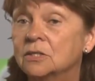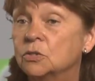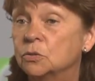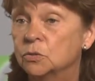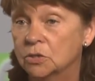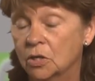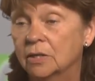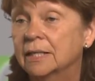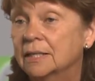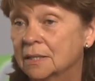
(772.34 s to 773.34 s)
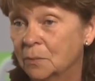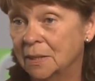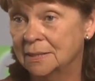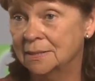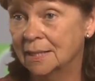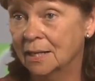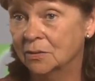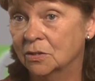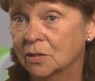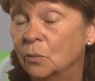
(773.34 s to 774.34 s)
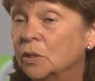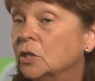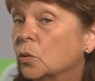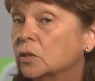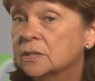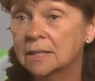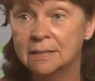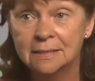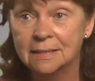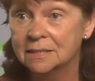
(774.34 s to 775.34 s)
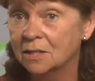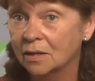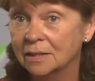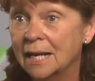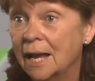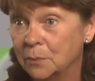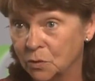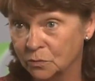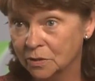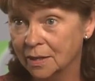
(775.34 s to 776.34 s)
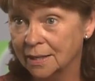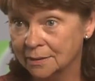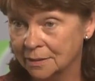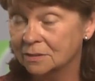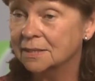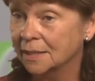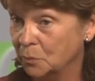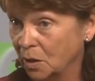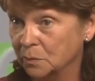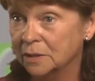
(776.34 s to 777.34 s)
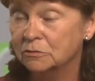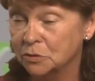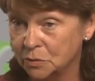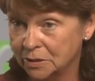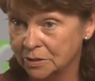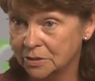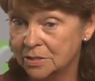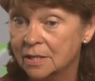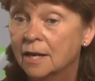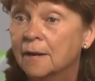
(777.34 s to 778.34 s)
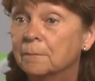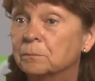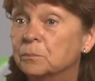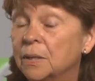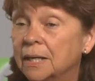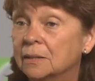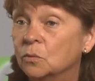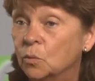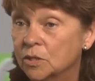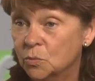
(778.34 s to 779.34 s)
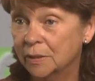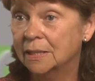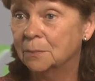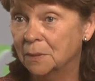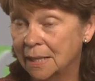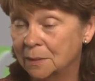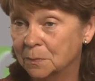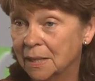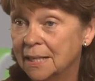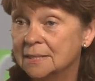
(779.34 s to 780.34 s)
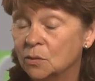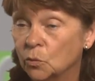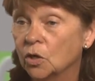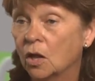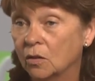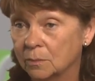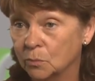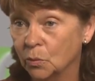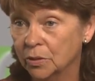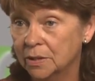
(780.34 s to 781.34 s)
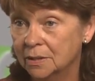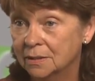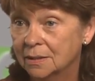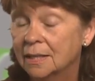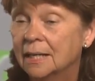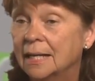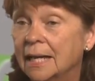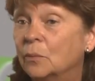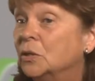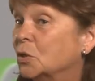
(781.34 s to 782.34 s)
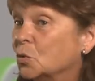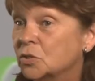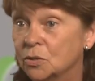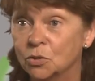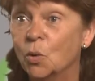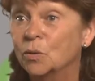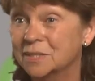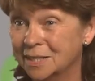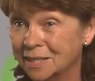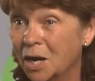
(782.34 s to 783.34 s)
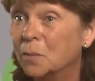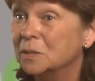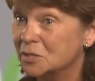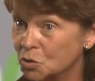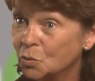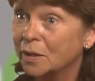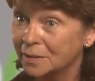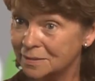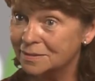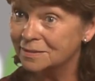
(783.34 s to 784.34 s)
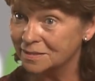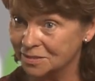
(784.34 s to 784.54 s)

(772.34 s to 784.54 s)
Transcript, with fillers: to start getting the money together. And we know it's going to, it's not going to happen overnight. It'll take probably a few years. But once we get a plan in place and we're all on board and we know no one's going to come and sue us to